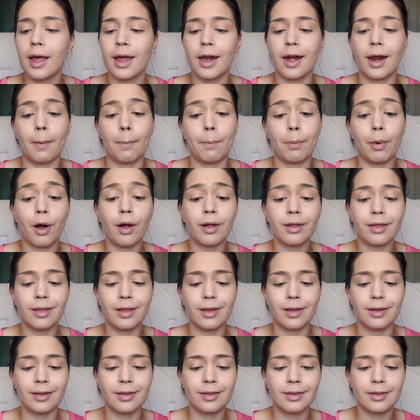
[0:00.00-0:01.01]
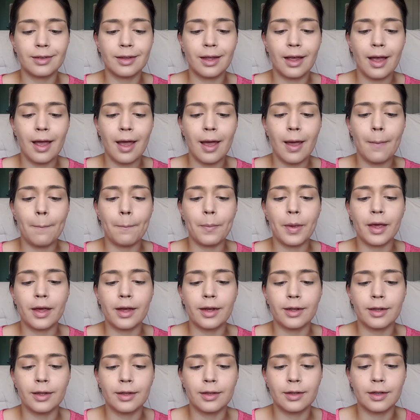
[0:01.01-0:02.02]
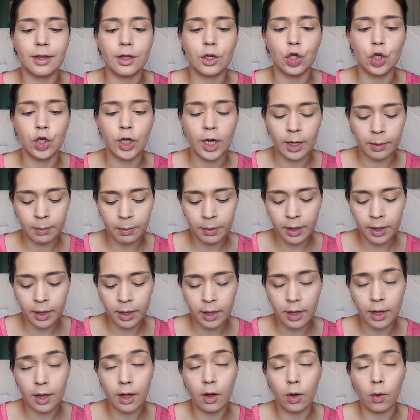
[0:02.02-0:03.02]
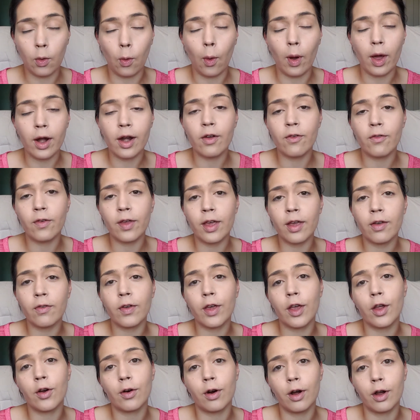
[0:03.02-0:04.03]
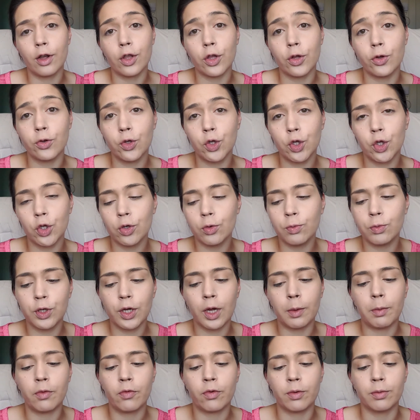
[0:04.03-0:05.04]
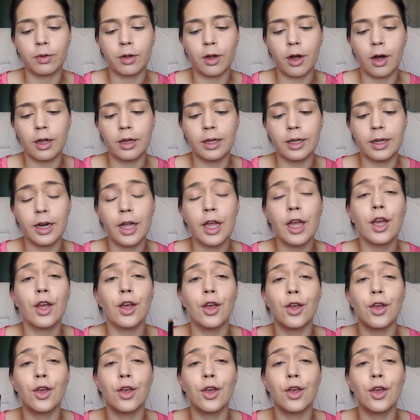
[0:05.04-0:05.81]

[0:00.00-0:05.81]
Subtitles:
and I bought this because Jamie Guinevere here on YouTube, Jamie from Scotland,